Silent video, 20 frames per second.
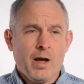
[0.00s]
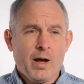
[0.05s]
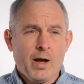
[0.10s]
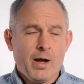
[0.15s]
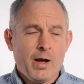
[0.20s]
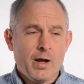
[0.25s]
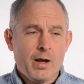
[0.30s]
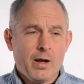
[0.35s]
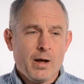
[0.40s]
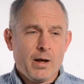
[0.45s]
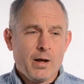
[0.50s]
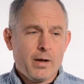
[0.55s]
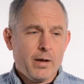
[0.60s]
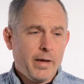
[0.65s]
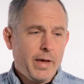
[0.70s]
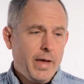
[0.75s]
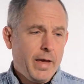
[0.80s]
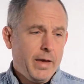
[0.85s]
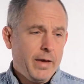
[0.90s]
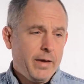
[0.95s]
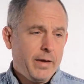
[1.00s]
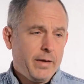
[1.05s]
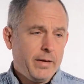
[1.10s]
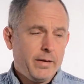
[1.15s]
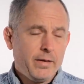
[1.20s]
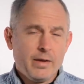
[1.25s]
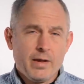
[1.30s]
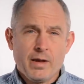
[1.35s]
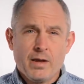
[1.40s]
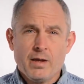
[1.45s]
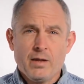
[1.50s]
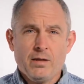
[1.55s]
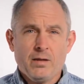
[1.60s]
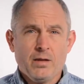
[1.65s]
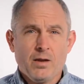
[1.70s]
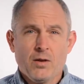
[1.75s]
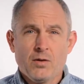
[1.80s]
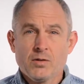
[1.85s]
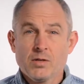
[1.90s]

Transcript: Uh, and, uh, you know,